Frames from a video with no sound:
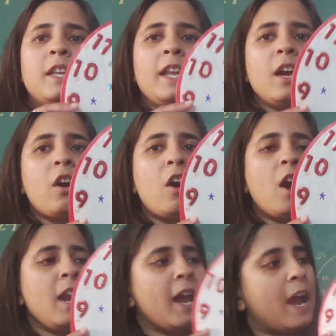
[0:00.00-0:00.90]
They
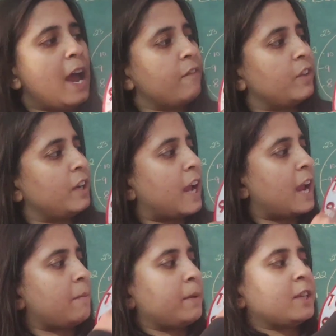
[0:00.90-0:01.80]
all have the
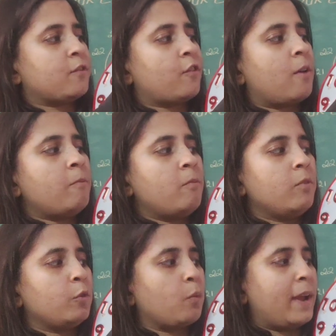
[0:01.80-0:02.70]
timings from
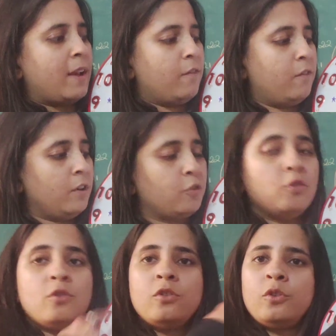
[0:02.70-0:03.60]
12
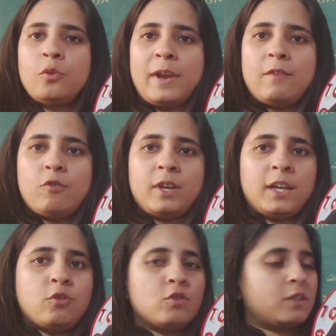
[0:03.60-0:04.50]
to 12 only.
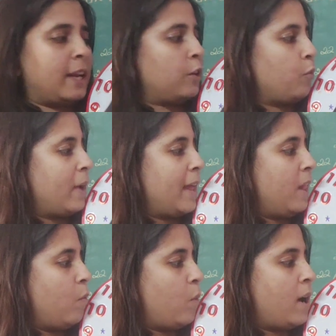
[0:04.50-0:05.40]
It goes like
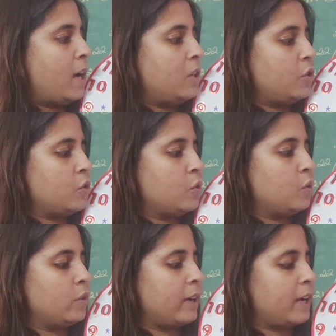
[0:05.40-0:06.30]
12, 1,
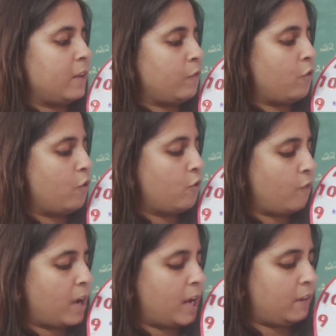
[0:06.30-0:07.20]
2, 3, 4,
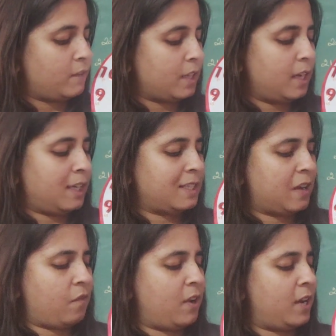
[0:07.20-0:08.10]
5, 6,
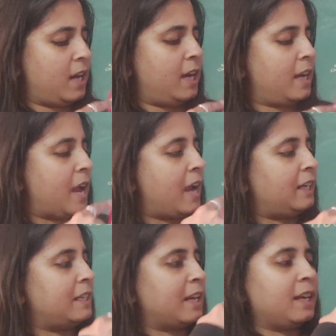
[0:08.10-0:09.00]
7, 8,
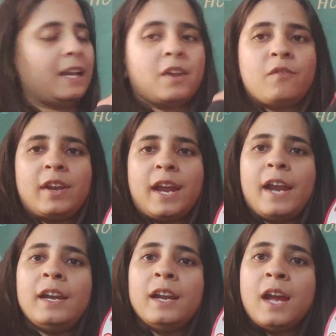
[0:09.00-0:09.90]
9, 10, 11
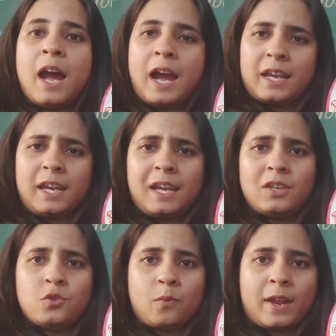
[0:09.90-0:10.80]
and
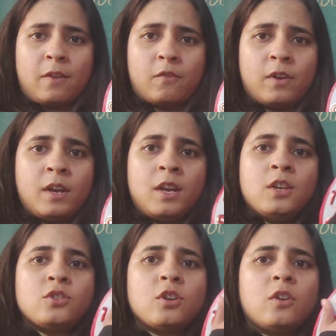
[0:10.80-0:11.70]
again 12.
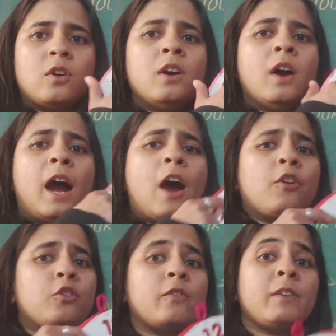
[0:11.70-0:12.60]
So,
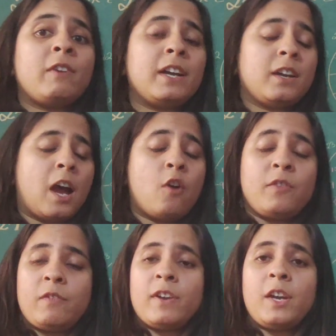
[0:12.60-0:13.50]
how
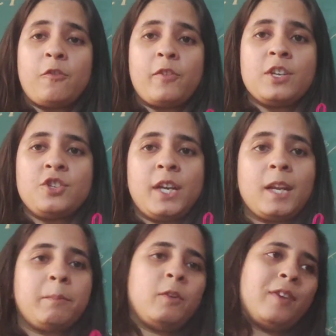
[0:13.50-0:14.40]
we were
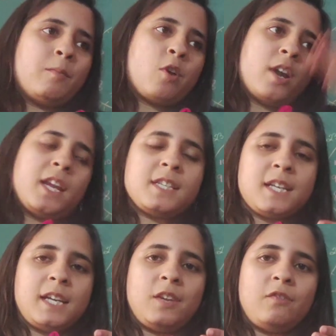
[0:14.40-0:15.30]
differentiating between mornings
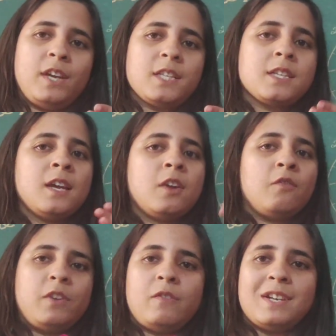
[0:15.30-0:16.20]
and evenings?
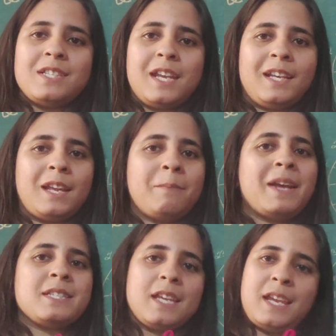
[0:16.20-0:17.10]
We were saying them
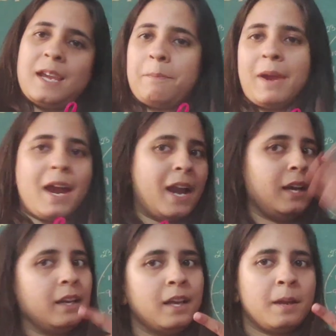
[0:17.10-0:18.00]
as AM
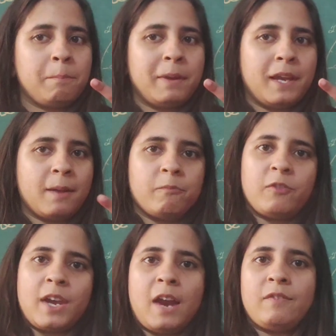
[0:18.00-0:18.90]
and PM.
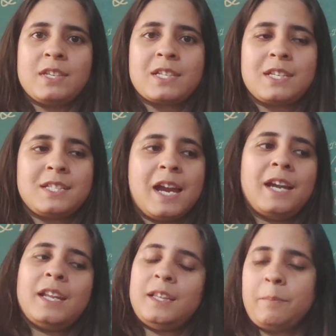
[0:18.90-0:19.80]
We have discussed
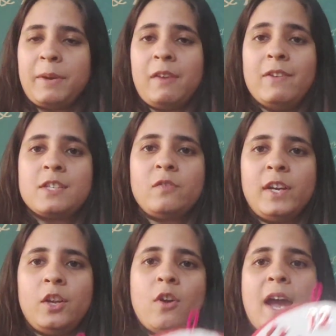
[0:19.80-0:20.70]
that in the previous
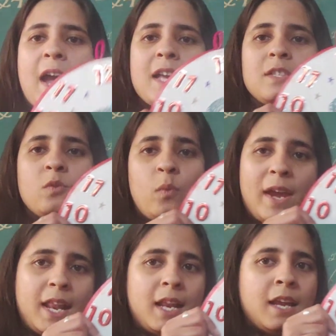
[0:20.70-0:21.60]
video as
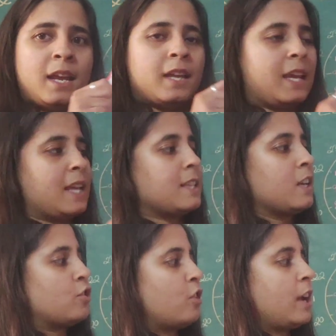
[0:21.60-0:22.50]
well. Yes,
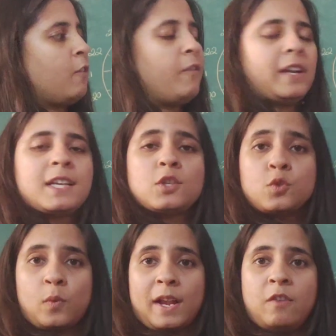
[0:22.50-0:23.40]
so if it is
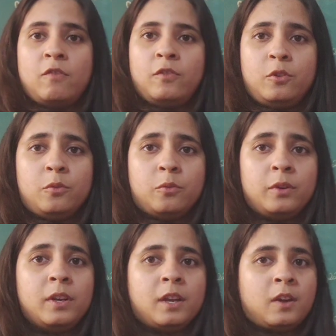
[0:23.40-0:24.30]
12
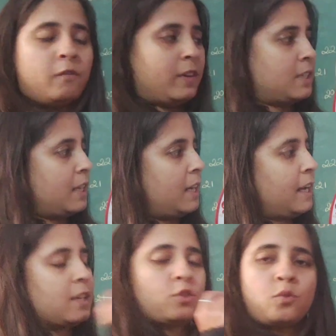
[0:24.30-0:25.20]
noon, we say it
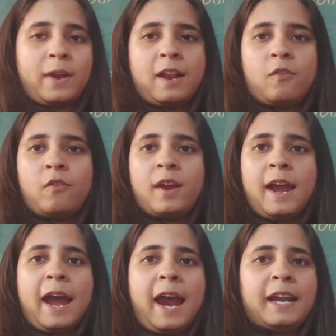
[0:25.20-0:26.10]
as 12.
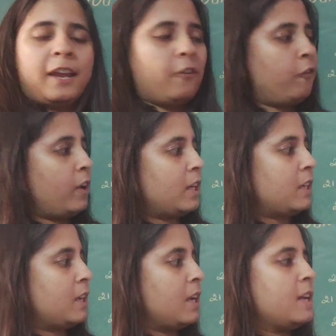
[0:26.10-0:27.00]
And if
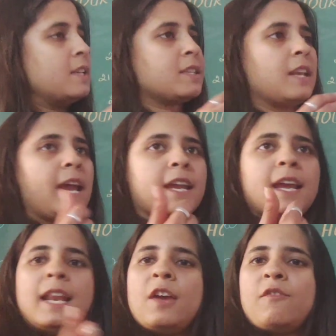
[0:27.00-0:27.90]
it is
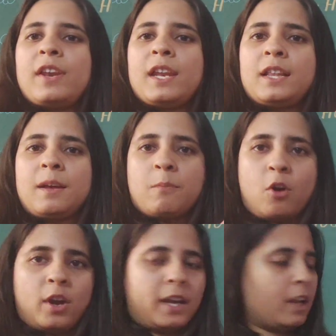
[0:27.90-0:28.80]
like 11 in the
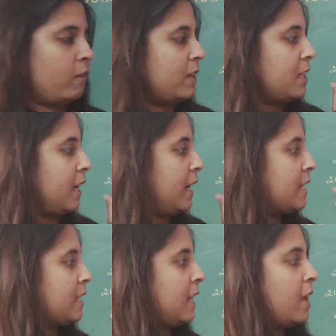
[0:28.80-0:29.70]
morning, we say it
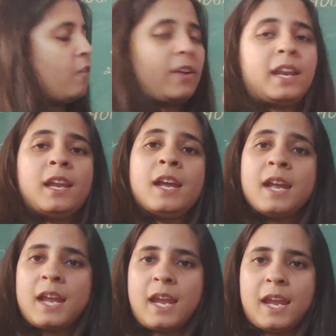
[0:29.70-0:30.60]
as 11
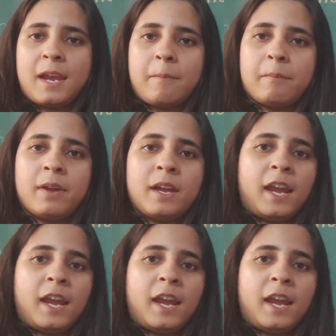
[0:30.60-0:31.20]
AM.